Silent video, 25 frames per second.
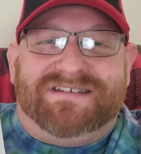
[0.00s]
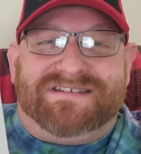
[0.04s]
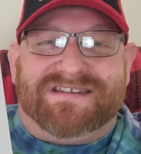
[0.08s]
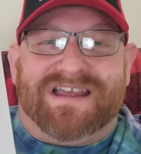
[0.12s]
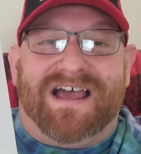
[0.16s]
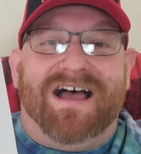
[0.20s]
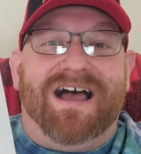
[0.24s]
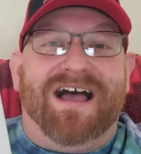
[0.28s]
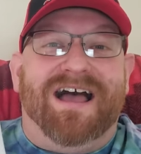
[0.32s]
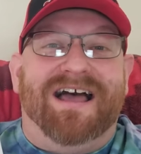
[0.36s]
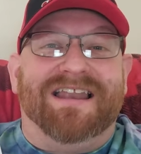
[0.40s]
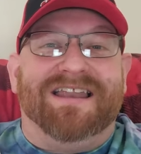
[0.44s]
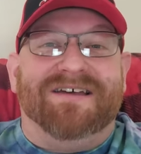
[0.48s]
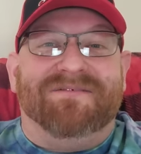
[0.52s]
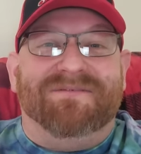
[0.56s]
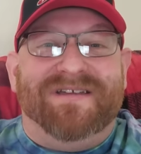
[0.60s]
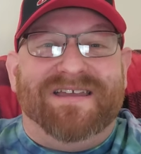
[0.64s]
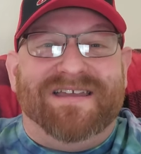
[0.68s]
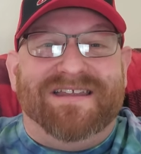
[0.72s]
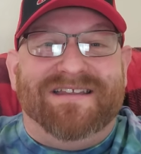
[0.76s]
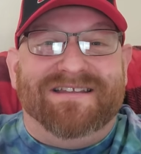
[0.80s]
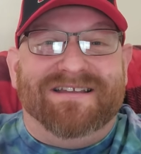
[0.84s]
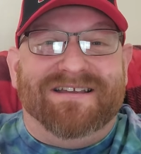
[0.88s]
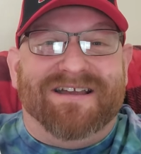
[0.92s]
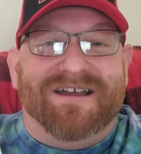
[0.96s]
It's a
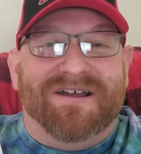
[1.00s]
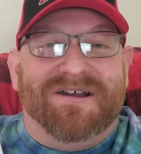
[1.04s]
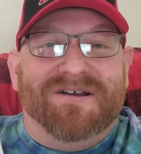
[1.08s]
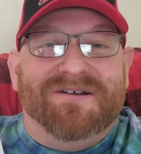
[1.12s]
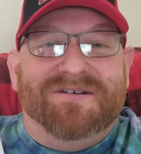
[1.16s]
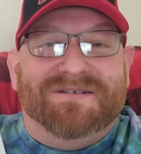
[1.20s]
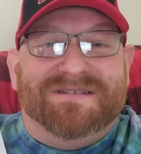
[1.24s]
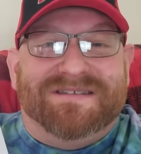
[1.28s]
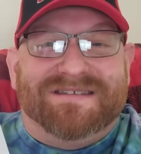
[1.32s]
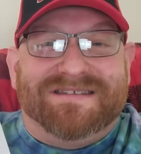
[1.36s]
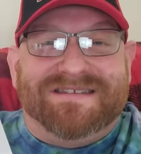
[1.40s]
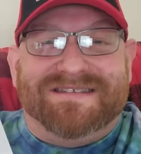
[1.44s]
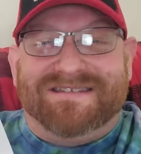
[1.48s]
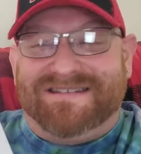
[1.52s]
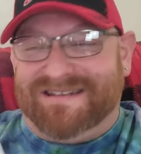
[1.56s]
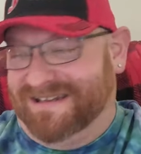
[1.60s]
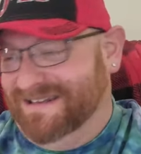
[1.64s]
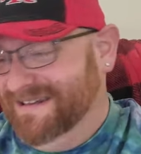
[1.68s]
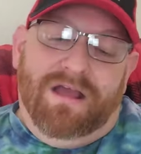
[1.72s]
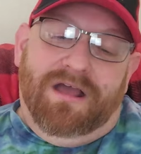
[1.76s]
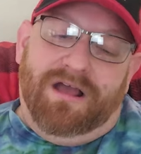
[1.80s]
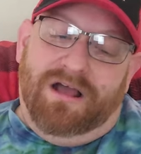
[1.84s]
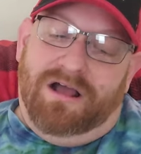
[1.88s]
Halloween ghost.